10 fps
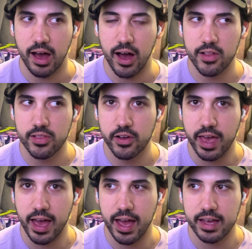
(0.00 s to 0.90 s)
I'll look
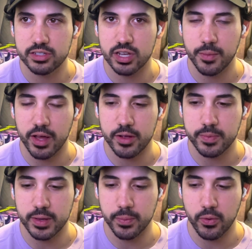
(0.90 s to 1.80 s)
at some other
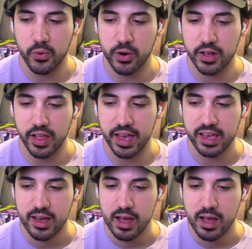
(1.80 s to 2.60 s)
people who are like